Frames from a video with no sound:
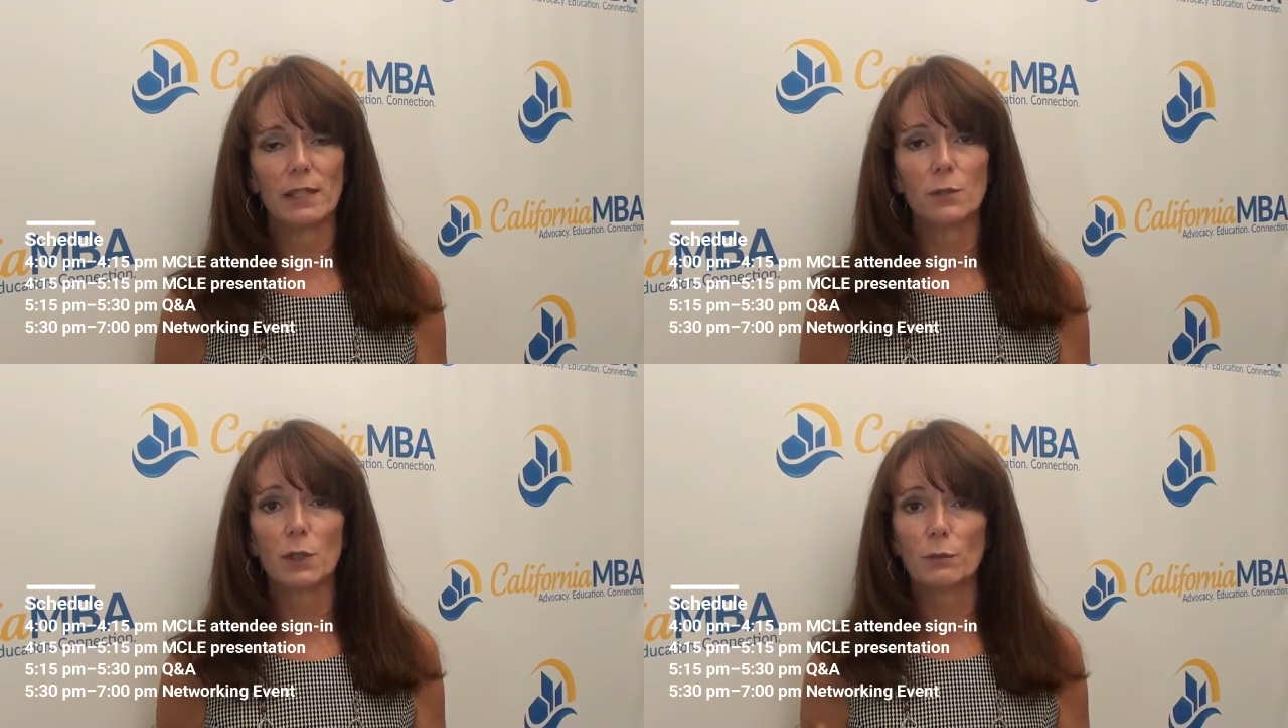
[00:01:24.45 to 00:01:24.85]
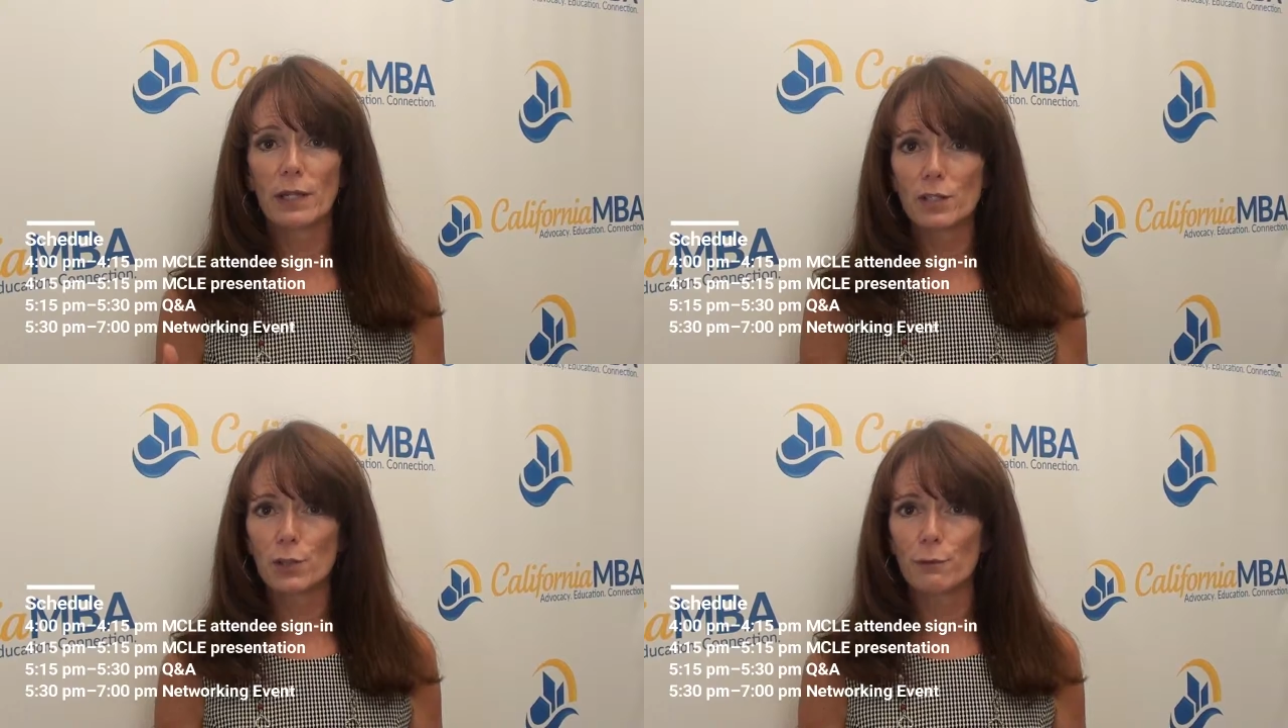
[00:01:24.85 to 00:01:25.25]
And you can
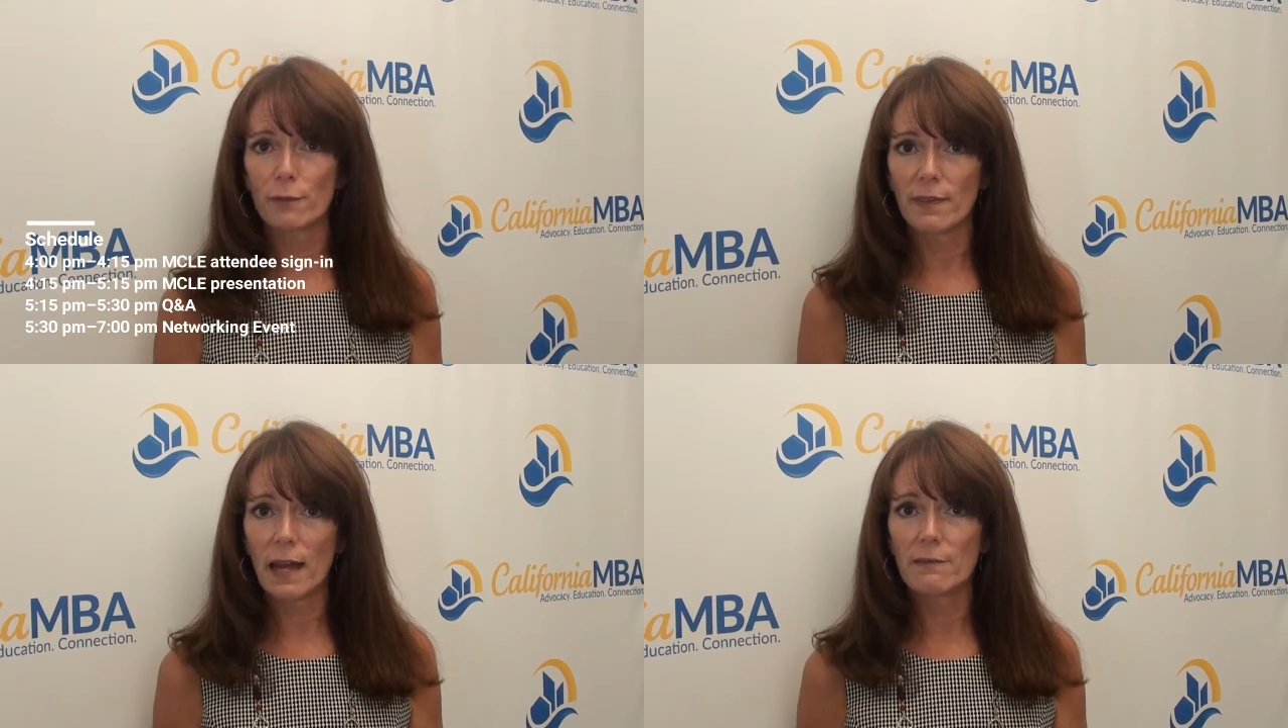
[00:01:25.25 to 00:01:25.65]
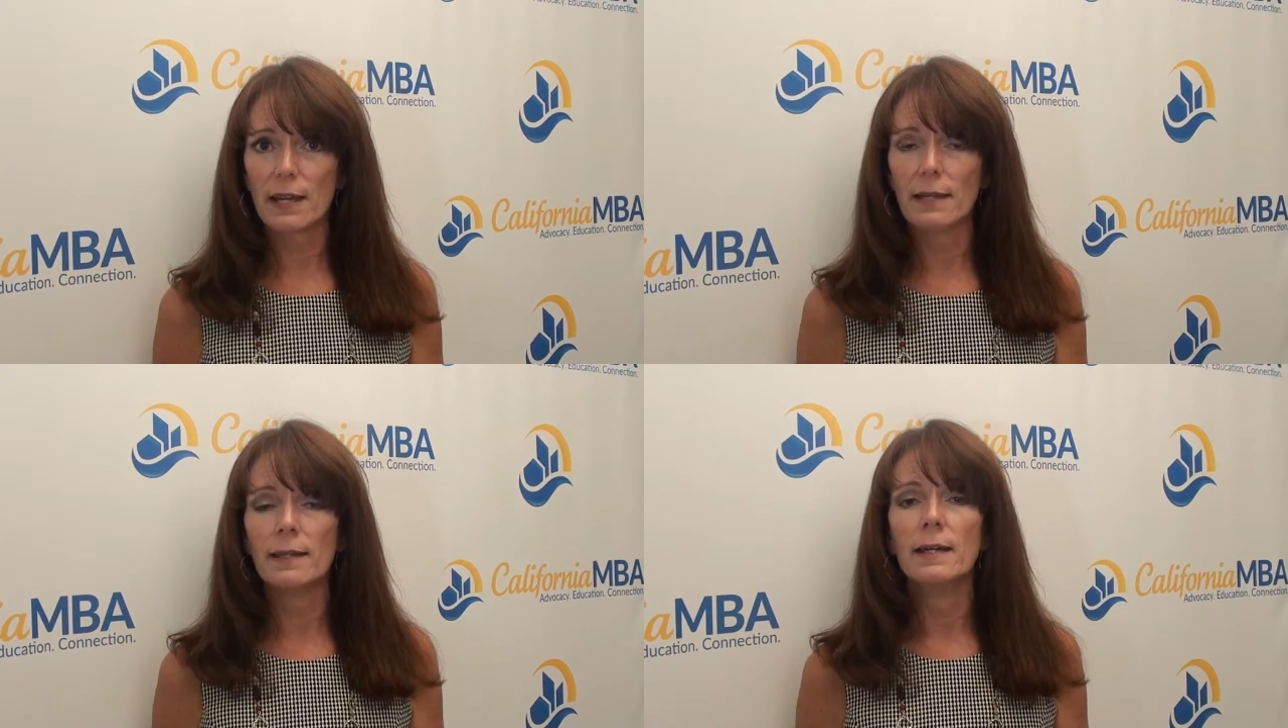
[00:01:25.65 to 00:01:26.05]
register for that
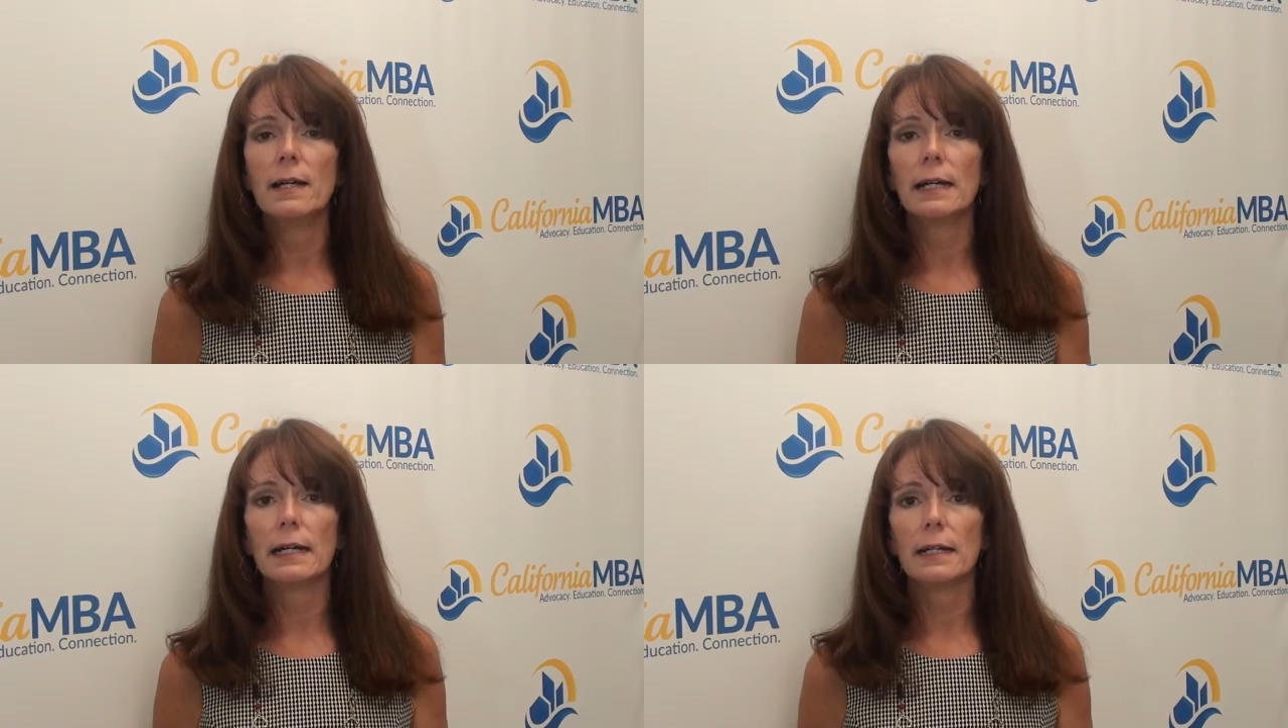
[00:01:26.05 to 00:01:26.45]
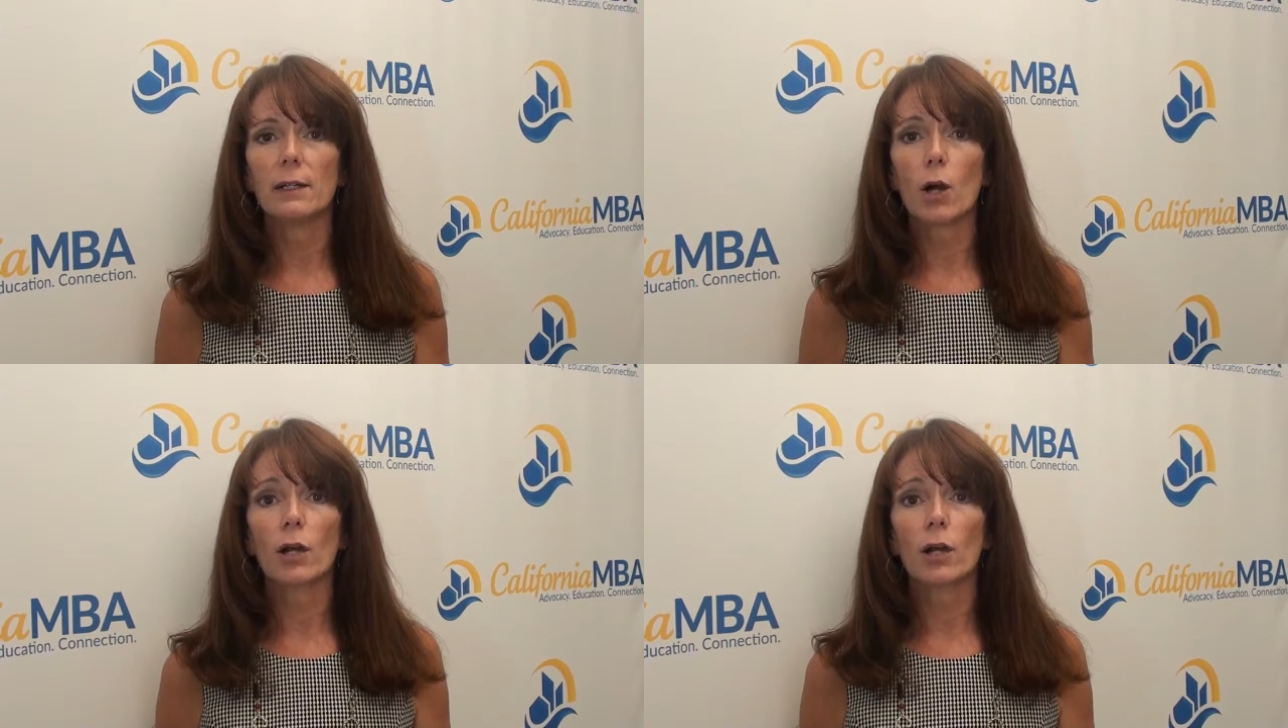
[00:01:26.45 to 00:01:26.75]
event on